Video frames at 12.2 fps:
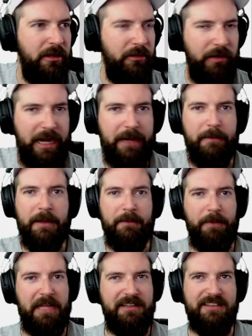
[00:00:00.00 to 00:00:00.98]
right?
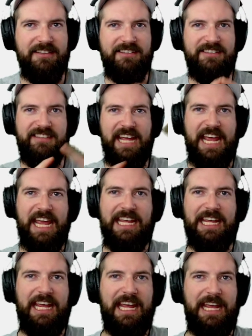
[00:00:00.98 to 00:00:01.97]
It doesn't
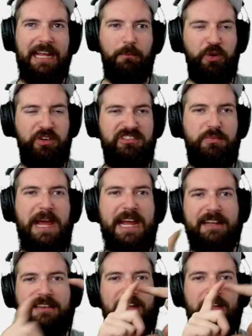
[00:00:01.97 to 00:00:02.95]
stay in
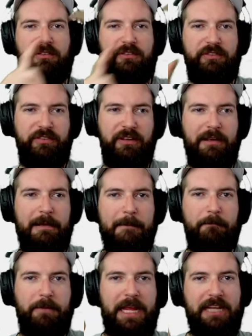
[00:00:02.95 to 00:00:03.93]
perspective.
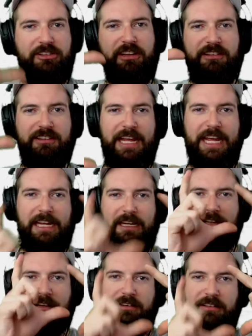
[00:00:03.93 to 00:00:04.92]
It just
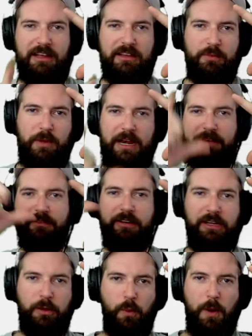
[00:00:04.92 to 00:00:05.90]
like does whatever
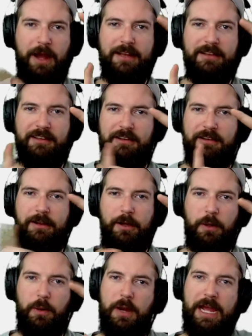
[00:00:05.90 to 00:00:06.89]
you want it to
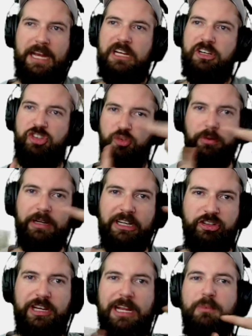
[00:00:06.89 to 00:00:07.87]
do, and it
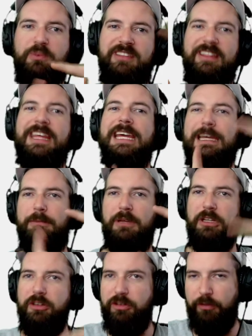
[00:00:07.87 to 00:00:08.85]
reshapes the
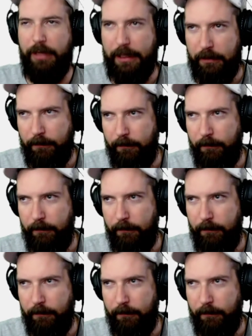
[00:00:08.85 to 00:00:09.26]
image, right?